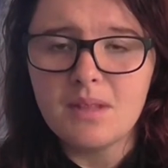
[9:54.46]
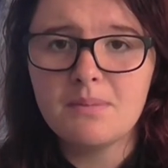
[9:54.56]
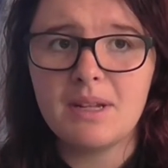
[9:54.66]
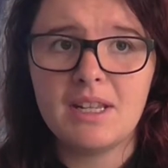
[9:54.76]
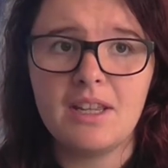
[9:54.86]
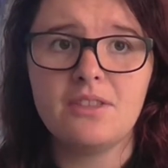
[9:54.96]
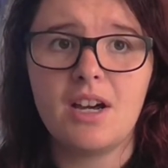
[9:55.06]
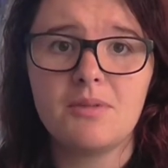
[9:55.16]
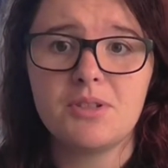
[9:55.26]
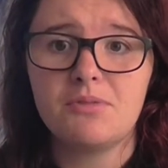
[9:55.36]
but he
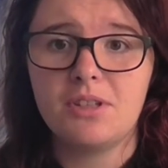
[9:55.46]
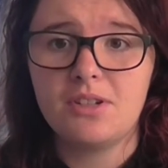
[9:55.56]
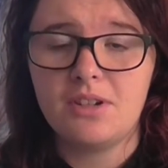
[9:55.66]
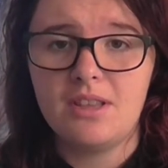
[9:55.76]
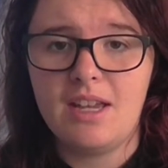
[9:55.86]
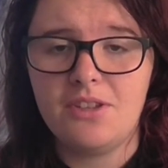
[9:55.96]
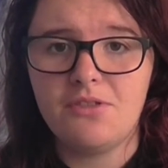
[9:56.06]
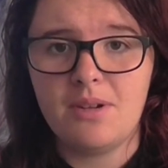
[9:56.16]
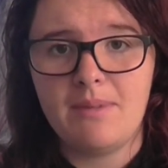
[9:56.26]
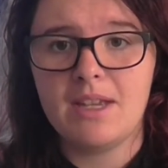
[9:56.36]
thought it was really good that
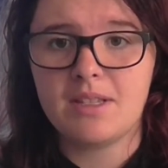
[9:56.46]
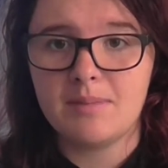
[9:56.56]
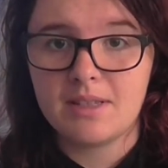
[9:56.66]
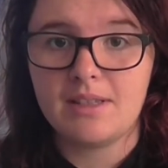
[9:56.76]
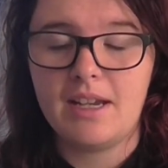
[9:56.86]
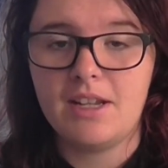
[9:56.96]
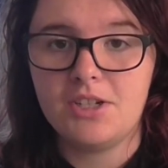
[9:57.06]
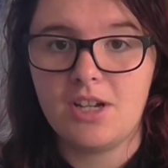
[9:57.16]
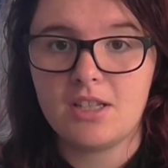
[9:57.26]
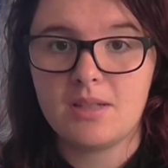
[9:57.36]
you can make some slight
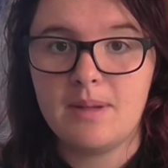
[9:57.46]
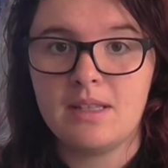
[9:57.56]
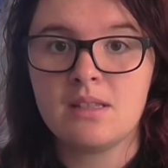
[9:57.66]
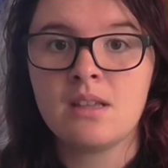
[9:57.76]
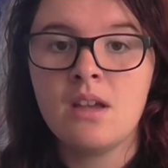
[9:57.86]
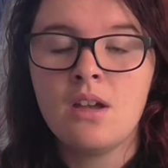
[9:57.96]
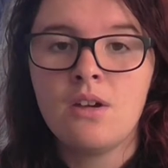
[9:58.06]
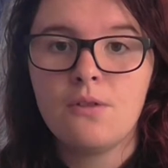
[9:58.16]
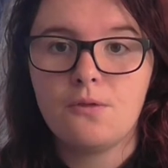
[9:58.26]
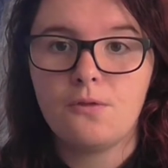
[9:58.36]
adjustments
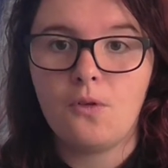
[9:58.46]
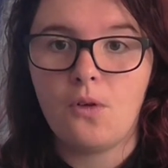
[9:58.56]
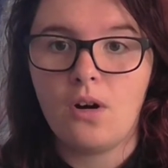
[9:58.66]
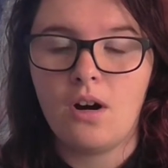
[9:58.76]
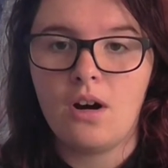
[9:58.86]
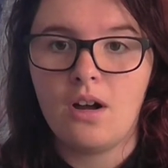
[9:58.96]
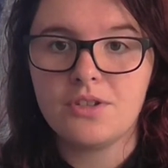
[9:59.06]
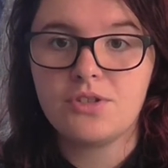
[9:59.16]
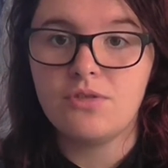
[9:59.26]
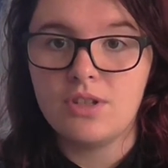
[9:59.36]
for
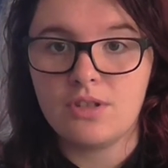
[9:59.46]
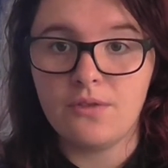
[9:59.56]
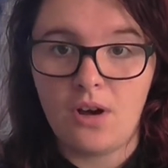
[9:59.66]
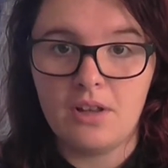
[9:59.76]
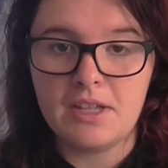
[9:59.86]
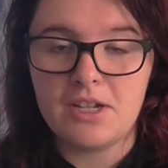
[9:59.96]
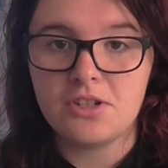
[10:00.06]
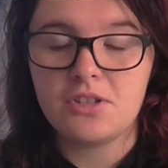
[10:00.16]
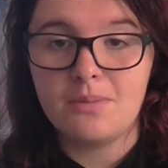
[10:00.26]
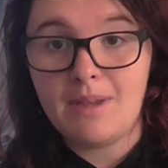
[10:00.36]
students of all
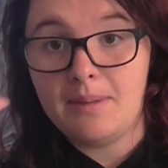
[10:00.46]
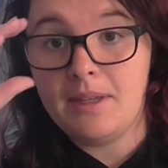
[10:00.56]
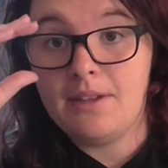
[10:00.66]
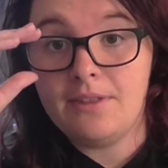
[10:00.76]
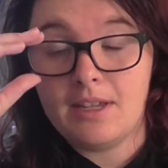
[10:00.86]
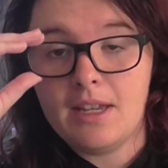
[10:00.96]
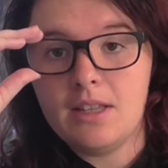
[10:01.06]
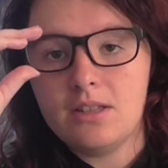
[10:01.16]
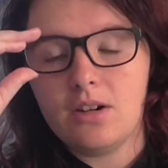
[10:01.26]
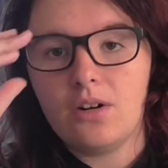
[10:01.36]
ages. So maybe if the
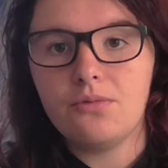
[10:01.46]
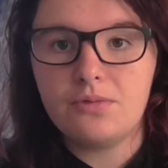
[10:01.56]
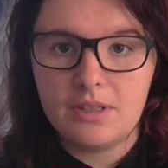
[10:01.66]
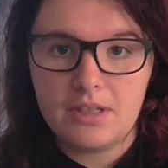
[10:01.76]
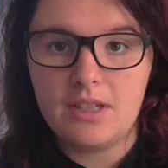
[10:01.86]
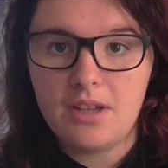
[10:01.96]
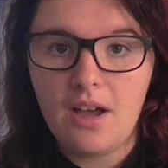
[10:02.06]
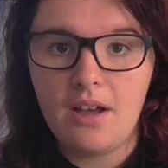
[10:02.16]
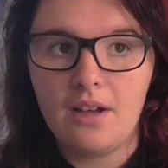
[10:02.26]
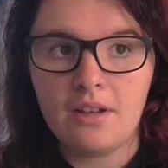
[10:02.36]
kids are really
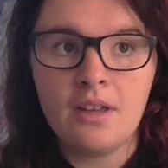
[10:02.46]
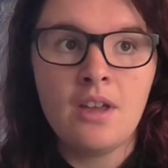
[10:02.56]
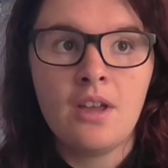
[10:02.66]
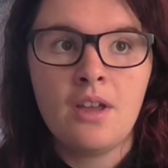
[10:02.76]
young,